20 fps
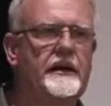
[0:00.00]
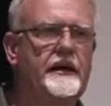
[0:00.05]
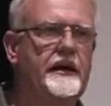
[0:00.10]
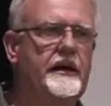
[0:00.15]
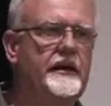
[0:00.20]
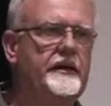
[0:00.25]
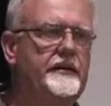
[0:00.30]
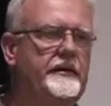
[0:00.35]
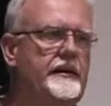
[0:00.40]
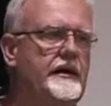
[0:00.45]
I
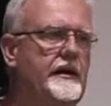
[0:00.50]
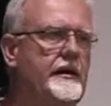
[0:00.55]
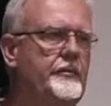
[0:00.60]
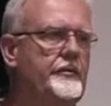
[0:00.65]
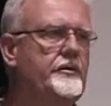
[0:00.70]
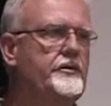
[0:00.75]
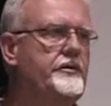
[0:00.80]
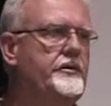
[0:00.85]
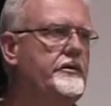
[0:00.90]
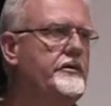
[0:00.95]
had the
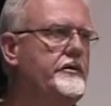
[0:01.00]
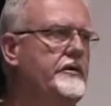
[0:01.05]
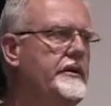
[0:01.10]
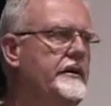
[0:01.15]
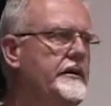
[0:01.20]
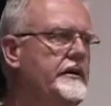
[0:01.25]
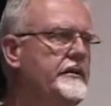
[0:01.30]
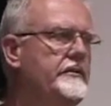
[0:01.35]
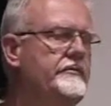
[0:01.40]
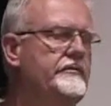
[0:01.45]

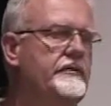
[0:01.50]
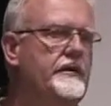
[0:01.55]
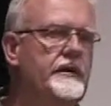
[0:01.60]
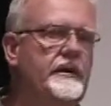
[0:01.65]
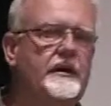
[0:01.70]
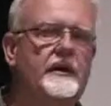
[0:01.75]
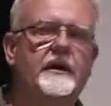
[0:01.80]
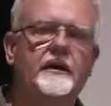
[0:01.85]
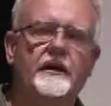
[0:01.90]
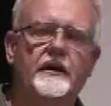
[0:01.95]
opportunity of
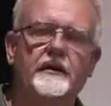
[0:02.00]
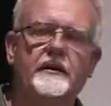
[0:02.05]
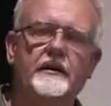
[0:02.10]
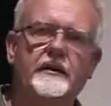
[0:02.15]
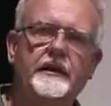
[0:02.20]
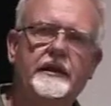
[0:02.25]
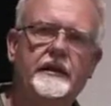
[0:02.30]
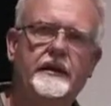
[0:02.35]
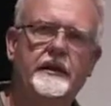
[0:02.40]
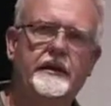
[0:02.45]

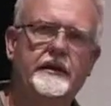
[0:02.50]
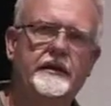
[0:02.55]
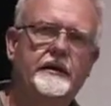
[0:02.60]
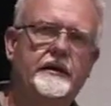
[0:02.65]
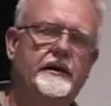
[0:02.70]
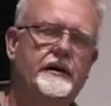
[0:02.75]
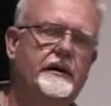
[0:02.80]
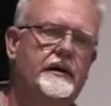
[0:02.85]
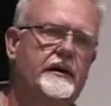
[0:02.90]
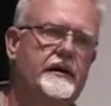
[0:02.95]

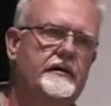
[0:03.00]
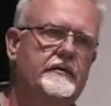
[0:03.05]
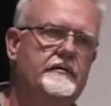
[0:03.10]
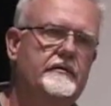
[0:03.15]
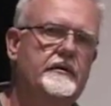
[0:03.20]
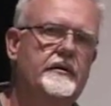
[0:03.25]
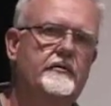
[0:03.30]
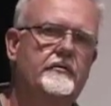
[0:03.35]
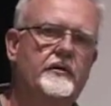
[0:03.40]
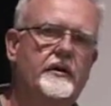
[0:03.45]
leading
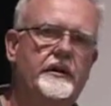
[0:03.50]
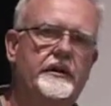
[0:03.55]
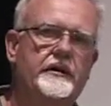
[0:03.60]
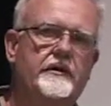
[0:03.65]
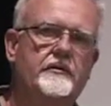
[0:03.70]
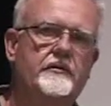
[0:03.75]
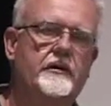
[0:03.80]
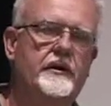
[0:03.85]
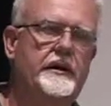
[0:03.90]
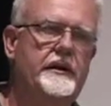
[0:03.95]
a really
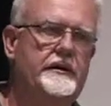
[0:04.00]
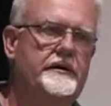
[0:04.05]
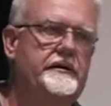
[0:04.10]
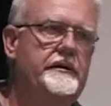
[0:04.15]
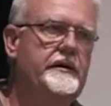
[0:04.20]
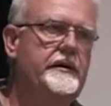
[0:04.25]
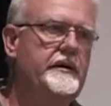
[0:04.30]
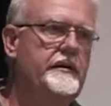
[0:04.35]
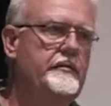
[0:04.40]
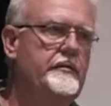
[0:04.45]
great
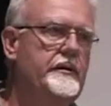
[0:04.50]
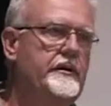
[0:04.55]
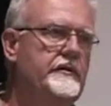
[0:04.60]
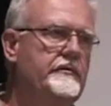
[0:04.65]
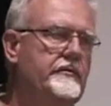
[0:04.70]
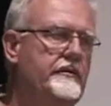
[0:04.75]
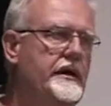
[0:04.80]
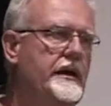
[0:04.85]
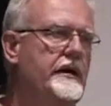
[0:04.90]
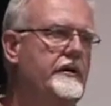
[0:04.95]
team
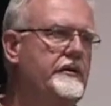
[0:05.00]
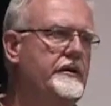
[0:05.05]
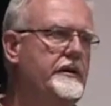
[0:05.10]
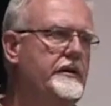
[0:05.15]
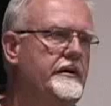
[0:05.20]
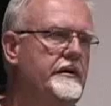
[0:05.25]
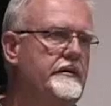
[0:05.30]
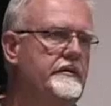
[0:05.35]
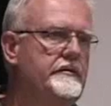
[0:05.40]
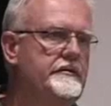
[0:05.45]
of
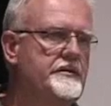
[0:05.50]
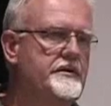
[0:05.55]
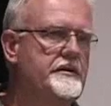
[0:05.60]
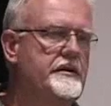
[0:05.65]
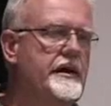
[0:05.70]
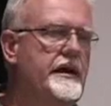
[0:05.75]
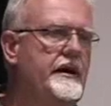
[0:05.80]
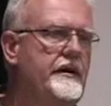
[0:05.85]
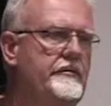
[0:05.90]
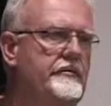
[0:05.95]
county
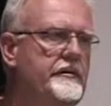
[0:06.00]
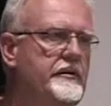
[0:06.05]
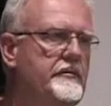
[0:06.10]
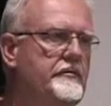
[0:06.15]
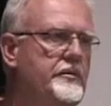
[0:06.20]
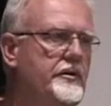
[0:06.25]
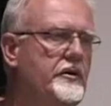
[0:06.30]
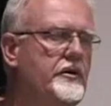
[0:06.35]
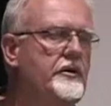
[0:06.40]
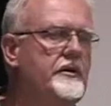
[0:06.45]
staff and
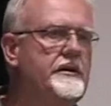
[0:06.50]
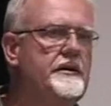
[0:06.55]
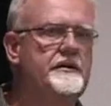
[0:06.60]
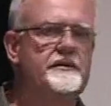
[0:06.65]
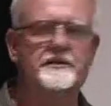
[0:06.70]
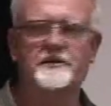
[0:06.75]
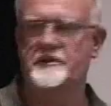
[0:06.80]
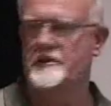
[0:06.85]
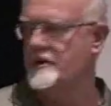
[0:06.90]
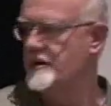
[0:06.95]

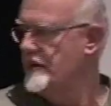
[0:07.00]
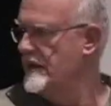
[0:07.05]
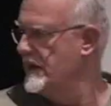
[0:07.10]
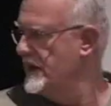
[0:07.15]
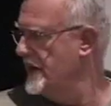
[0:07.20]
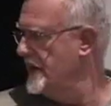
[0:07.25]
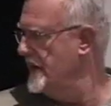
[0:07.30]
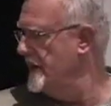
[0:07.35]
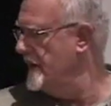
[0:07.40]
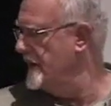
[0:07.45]
employees.
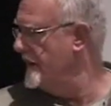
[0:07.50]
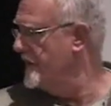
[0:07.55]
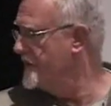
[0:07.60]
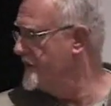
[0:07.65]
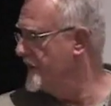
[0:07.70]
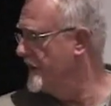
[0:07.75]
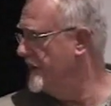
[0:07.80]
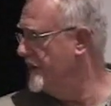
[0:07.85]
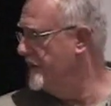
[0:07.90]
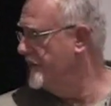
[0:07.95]

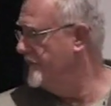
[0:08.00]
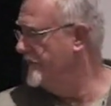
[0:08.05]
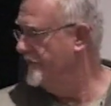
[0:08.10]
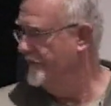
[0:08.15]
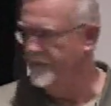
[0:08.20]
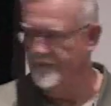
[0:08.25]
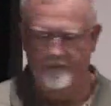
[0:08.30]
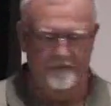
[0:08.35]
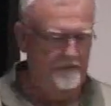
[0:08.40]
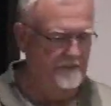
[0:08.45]
Sorry?
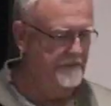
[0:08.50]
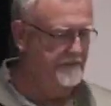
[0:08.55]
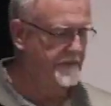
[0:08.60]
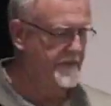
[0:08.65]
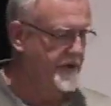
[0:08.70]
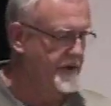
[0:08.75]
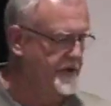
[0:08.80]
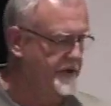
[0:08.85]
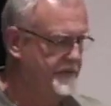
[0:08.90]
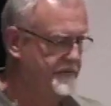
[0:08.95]

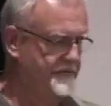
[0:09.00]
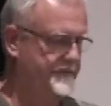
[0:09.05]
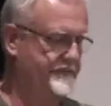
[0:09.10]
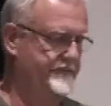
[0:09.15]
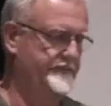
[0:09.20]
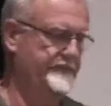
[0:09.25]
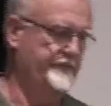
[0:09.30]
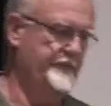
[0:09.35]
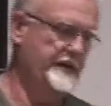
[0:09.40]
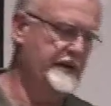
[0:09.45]
Oh,
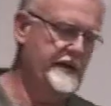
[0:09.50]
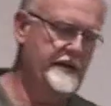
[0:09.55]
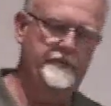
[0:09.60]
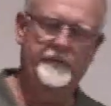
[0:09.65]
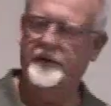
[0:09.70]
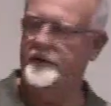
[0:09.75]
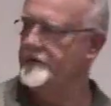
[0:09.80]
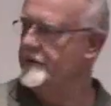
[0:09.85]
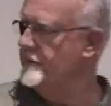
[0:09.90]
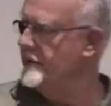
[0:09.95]
you got to
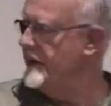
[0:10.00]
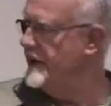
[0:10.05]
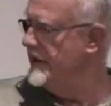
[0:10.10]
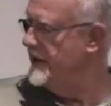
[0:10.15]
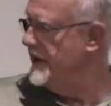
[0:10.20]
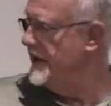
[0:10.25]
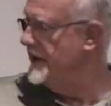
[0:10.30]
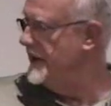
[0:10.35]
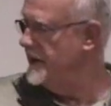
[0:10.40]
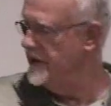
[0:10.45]
make the
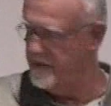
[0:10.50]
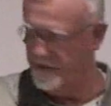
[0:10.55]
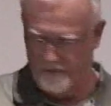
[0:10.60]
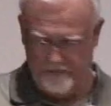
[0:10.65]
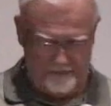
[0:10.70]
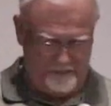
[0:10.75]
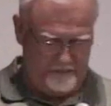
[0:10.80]
mic higher.